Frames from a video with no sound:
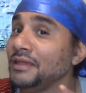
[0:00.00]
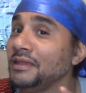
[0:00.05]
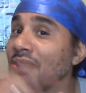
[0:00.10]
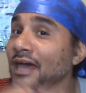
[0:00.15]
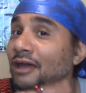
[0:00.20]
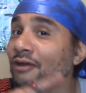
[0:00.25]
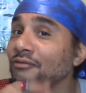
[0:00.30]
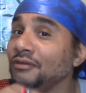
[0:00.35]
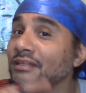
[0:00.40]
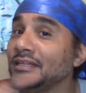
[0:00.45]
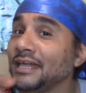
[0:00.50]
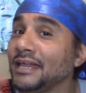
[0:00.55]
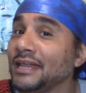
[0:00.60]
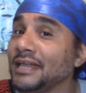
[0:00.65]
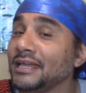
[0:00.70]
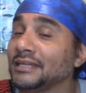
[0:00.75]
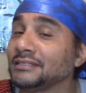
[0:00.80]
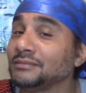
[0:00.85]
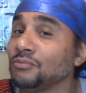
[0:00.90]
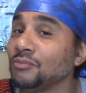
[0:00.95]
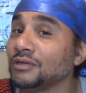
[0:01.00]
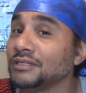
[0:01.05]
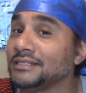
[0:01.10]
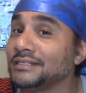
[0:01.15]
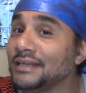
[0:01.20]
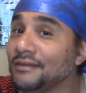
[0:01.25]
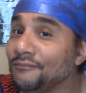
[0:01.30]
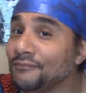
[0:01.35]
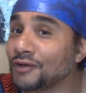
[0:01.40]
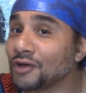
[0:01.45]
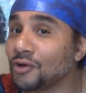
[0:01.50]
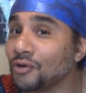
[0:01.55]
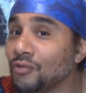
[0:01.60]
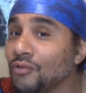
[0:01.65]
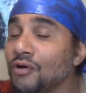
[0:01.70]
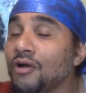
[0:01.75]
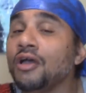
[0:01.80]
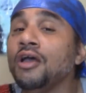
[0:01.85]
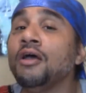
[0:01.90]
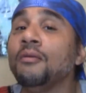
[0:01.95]
Not only that it gets more
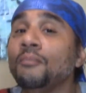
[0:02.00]
difficult,